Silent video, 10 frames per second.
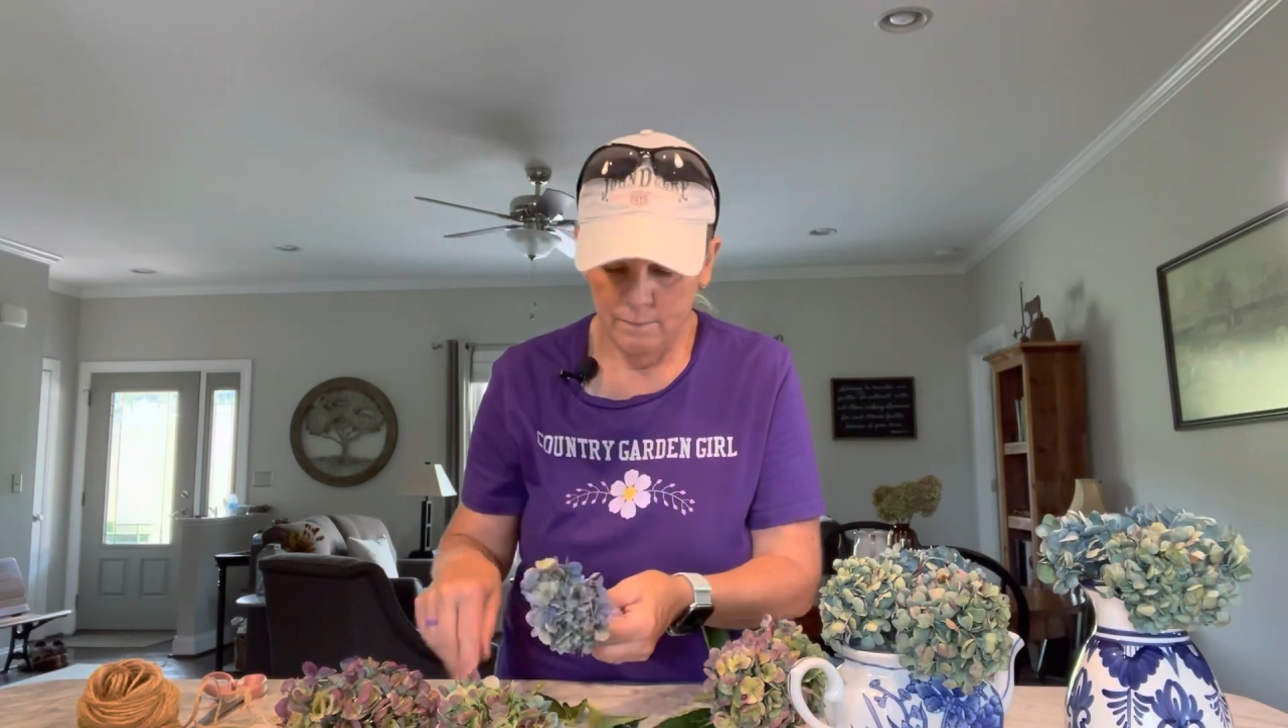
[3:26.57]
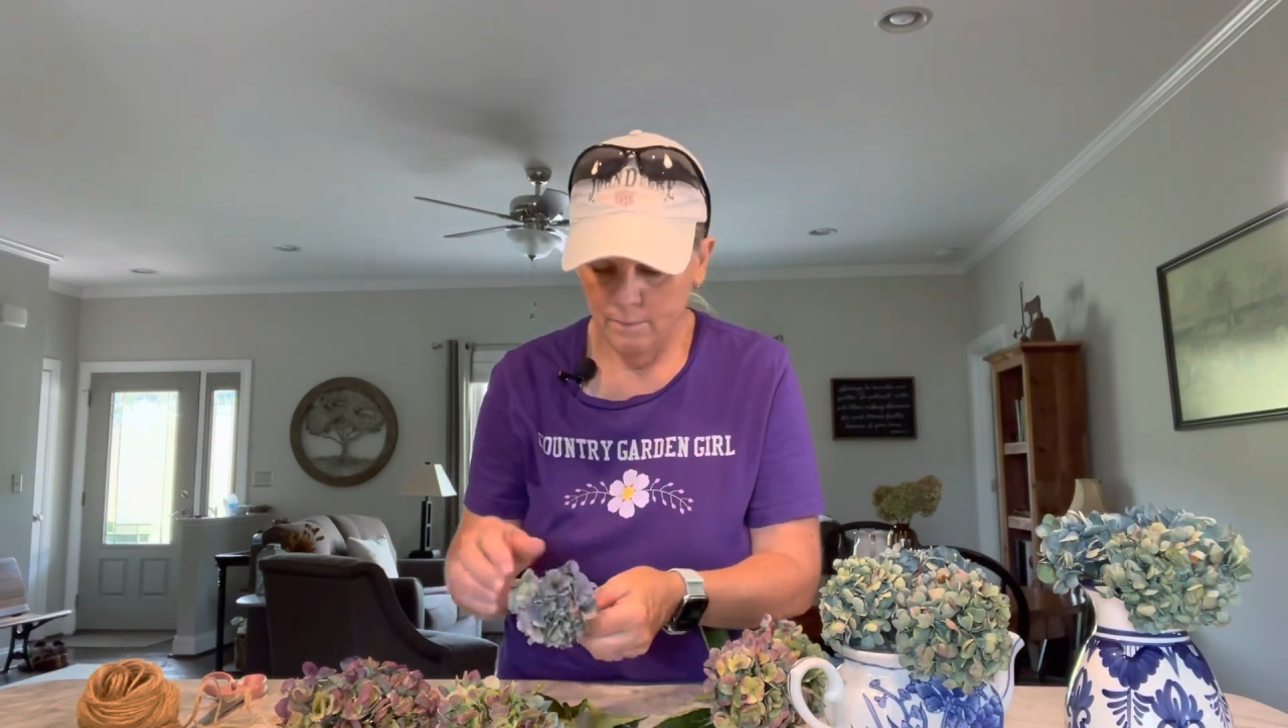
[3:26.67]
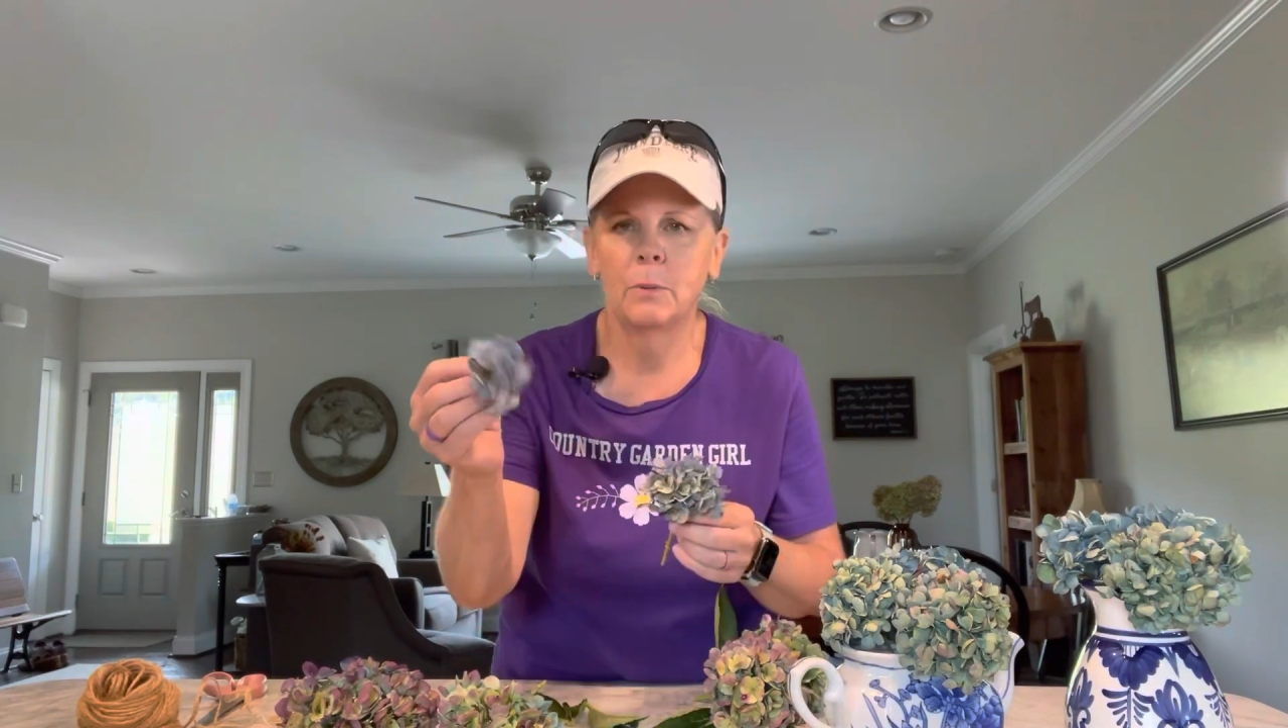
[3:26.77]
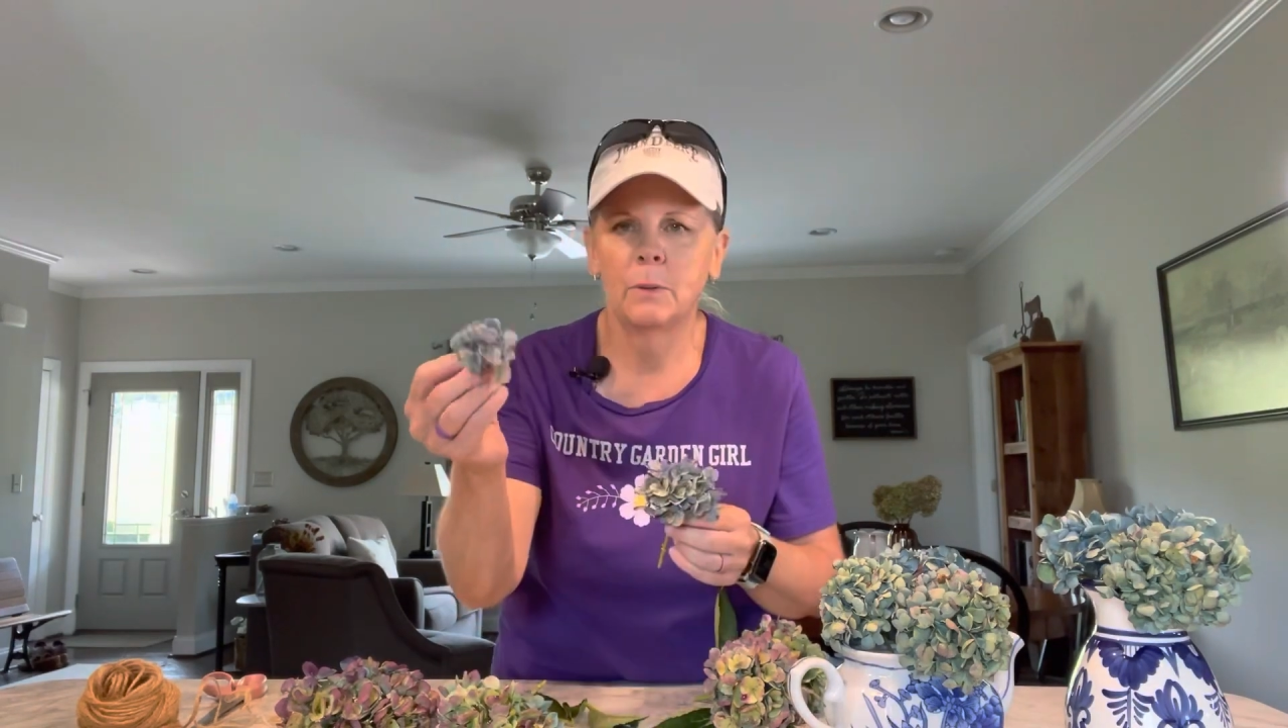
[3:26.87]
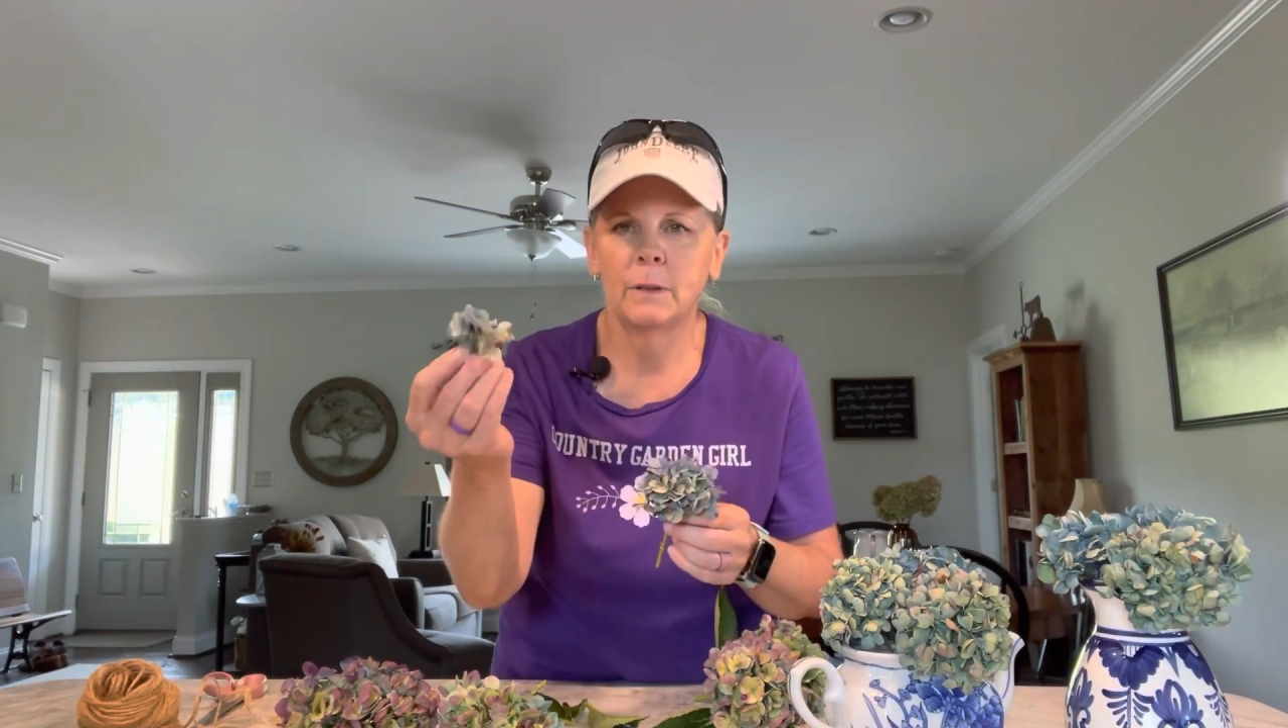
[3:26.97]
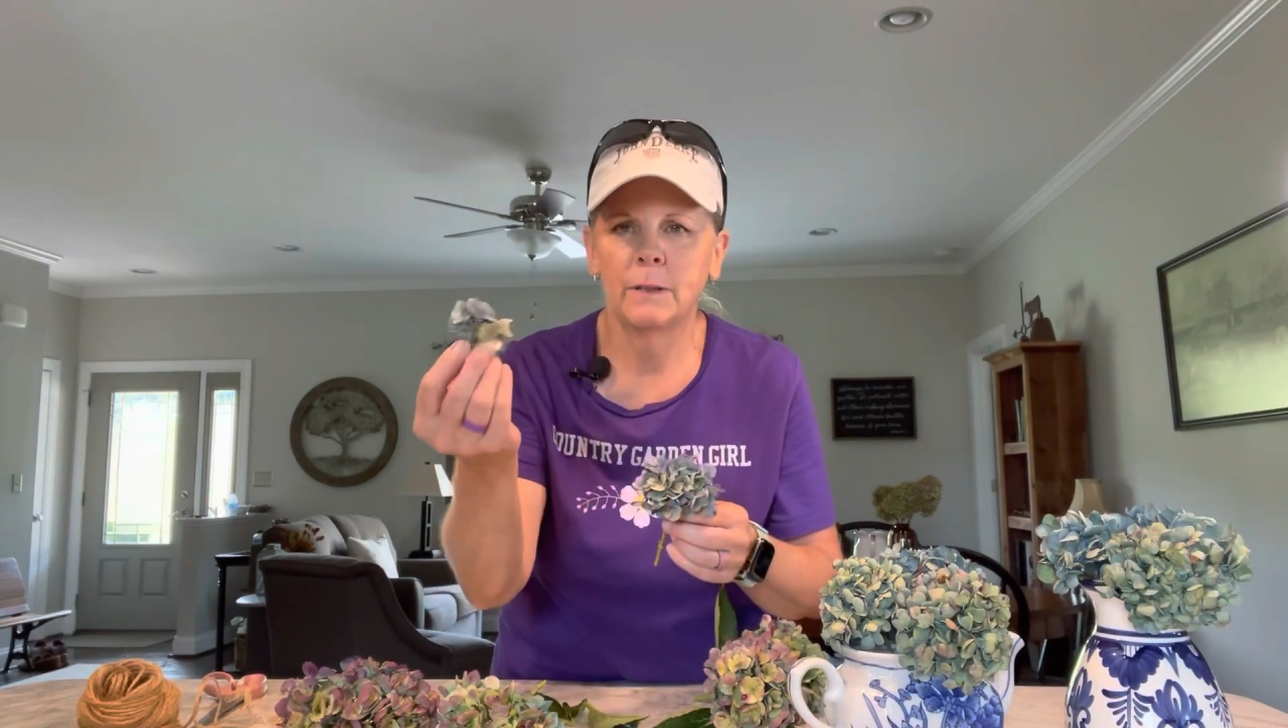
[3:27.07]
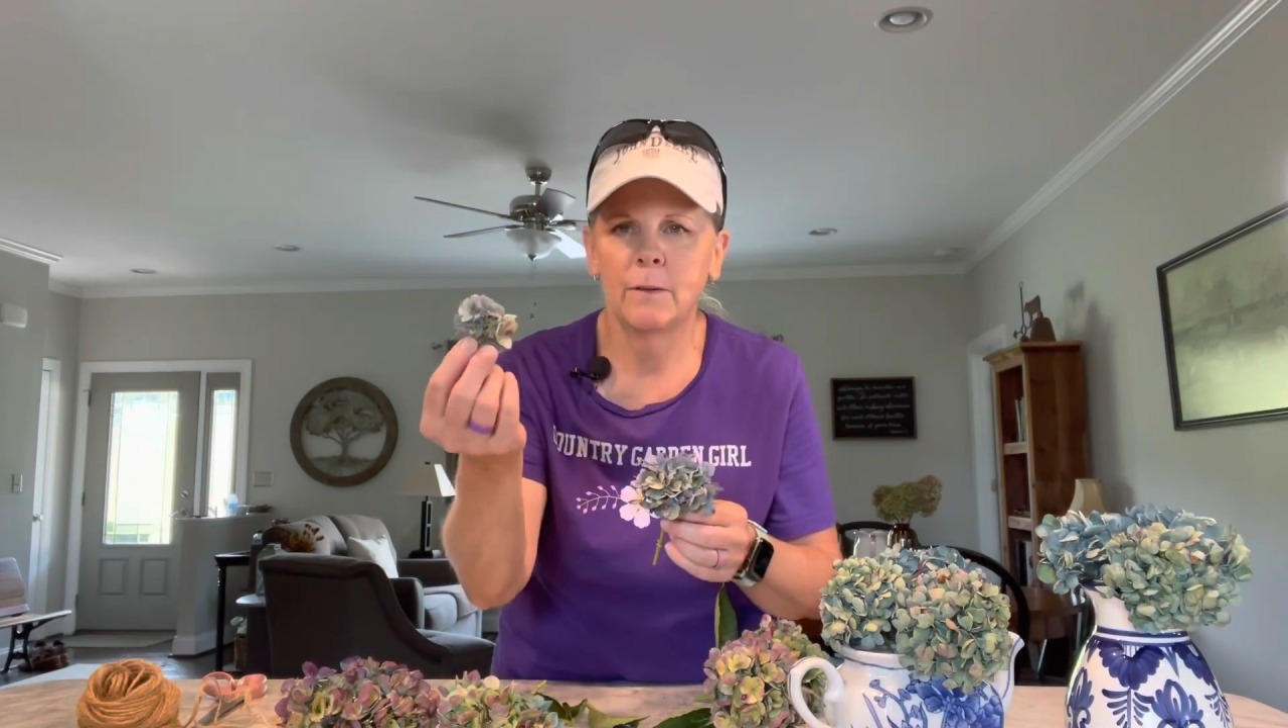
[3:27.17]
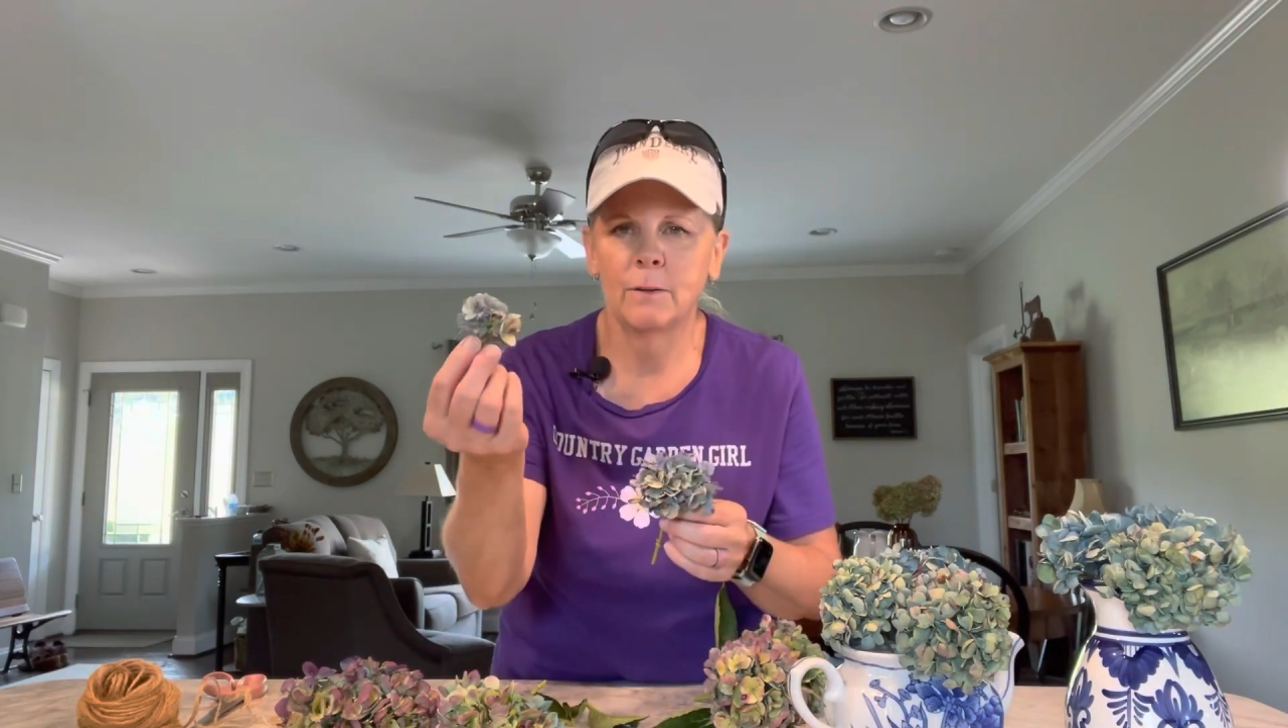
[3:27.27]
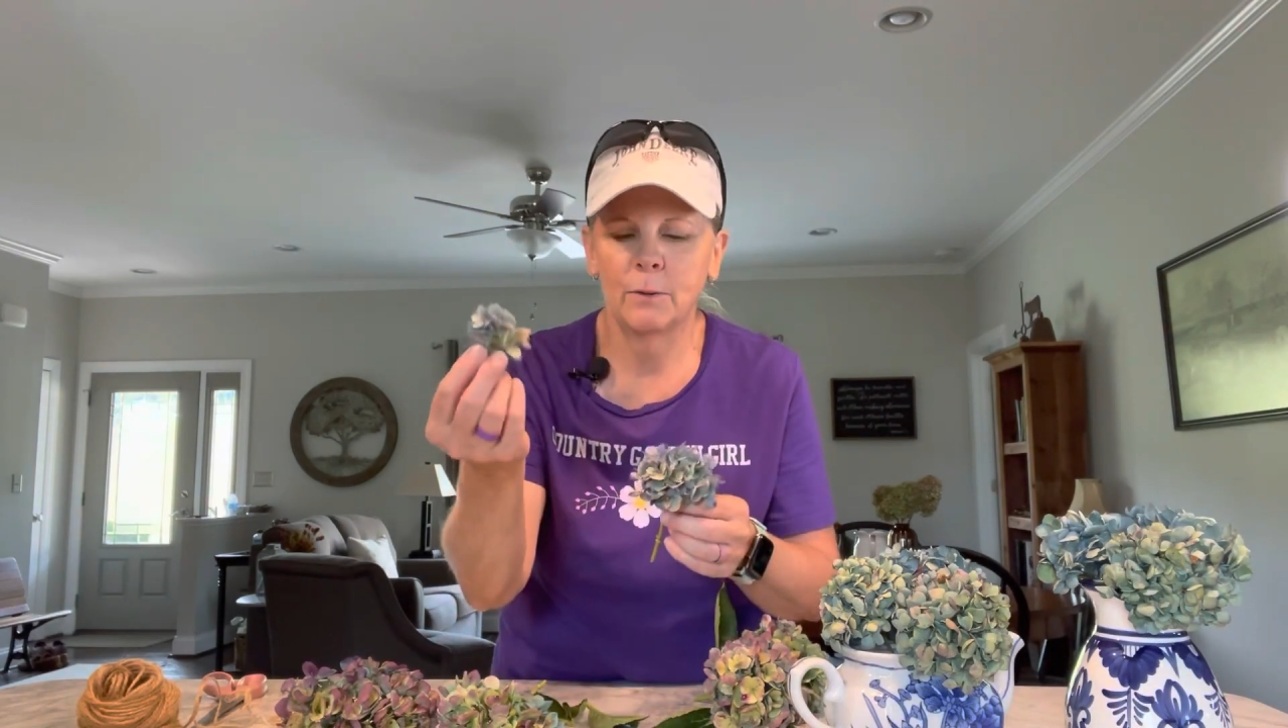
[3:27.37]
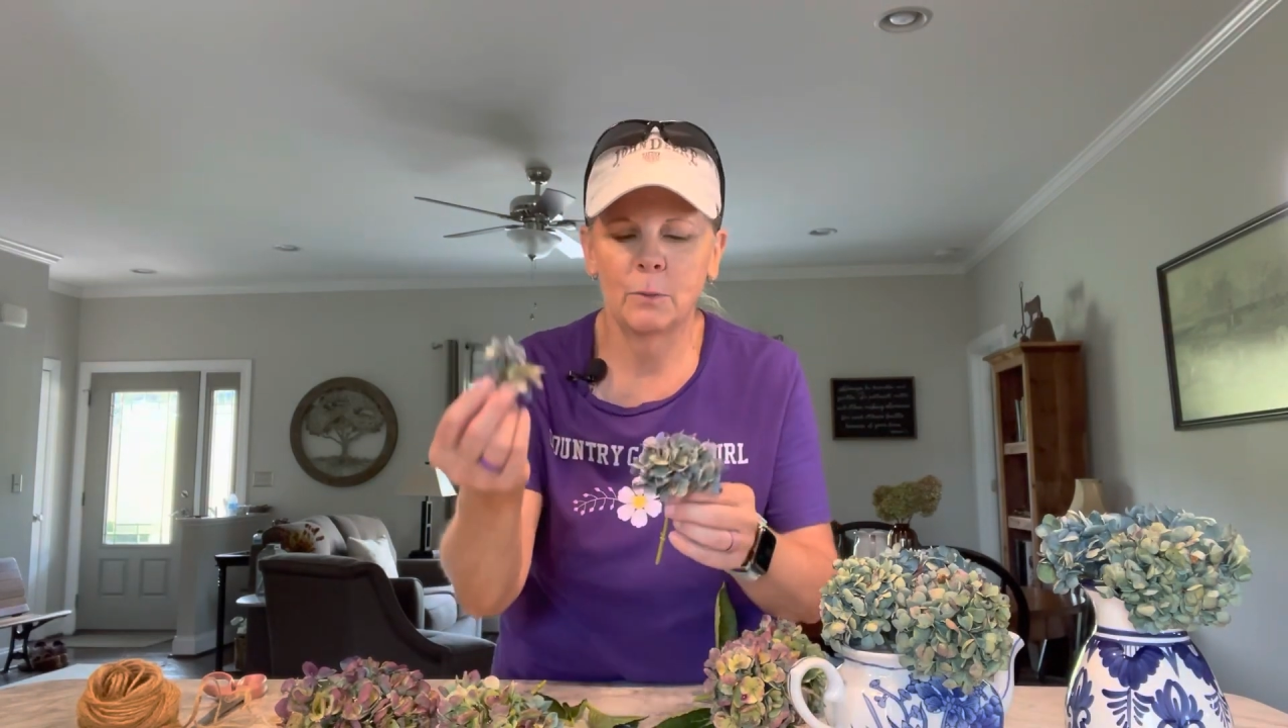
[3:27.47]
Pull
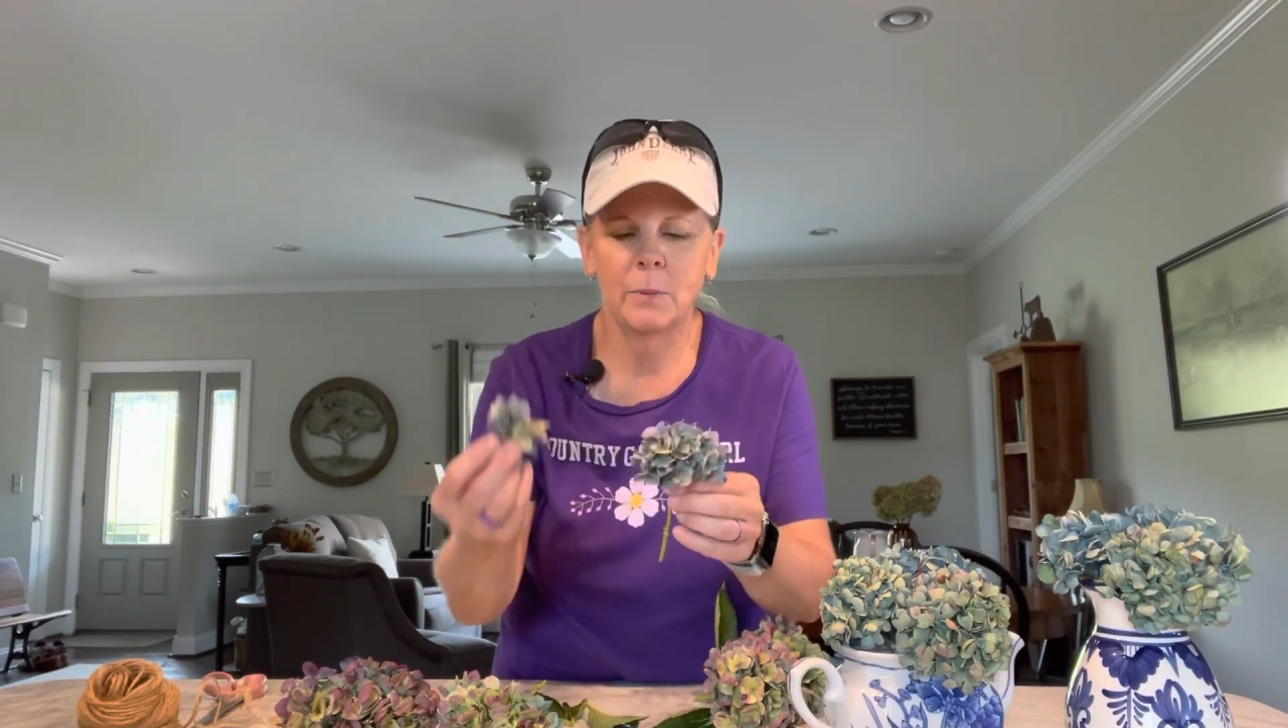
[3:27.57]
another little